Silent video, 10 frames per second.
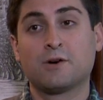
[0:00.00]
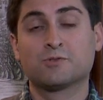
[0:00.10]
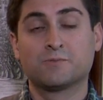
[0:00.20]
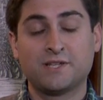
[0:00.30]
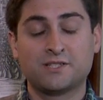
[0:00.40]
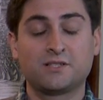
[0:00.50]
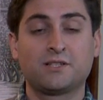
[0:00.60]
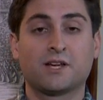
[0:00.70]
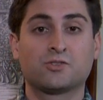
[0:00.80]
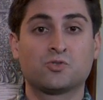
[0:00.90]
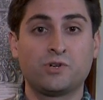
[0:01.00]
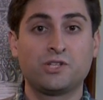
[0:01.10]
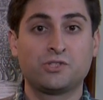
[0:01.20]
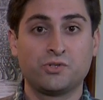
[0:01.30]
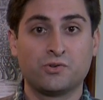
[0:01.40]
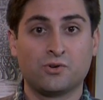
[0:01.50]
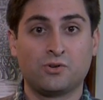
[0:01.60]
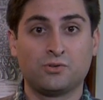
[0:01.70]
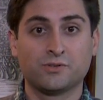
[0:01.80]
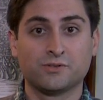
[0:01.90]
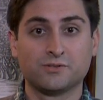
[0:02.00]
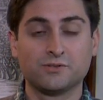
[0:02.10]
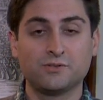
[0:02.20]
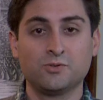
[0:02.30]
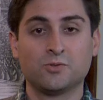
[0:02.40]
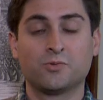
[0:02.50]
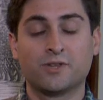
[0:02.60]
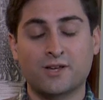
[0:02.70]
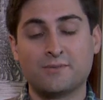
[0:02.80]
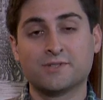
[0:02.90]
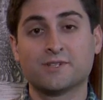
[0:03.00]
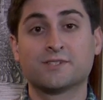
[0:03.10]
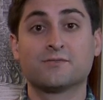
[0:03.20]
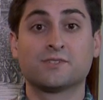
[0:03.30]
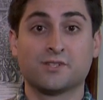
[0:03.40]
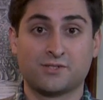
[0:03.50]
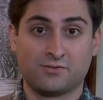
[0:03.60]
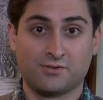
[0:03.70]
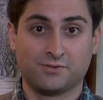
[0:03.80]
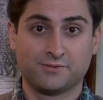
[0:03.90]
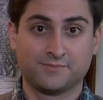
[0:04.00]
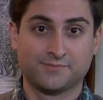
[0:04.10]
was basically like a 22-year-old with the common sense of a 6-year-old.